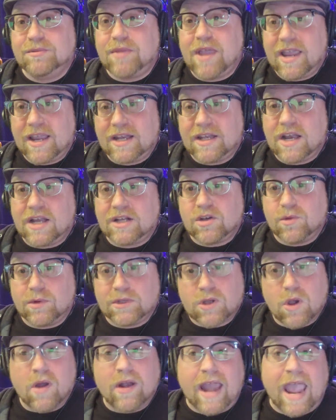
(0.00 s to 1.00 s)
paying attention to
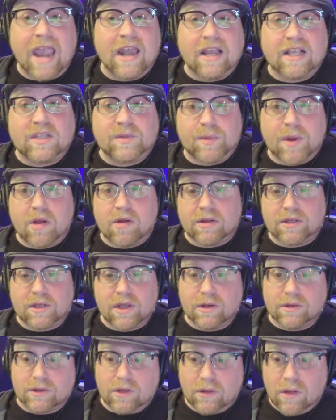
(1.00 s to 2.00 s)
what's going on and experience
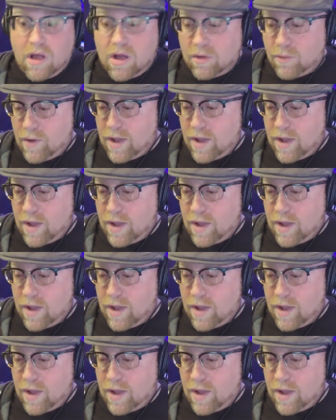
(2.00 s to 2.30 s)
goes a long